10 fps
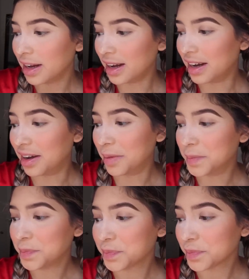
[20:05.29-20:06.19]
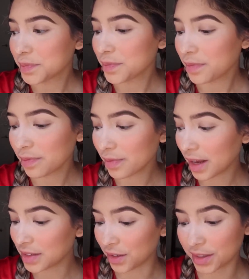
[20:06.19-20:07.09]

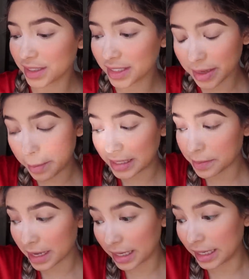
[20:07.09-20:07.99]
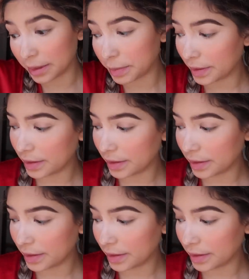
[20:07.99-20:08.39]
as long as he doesn't mess me up,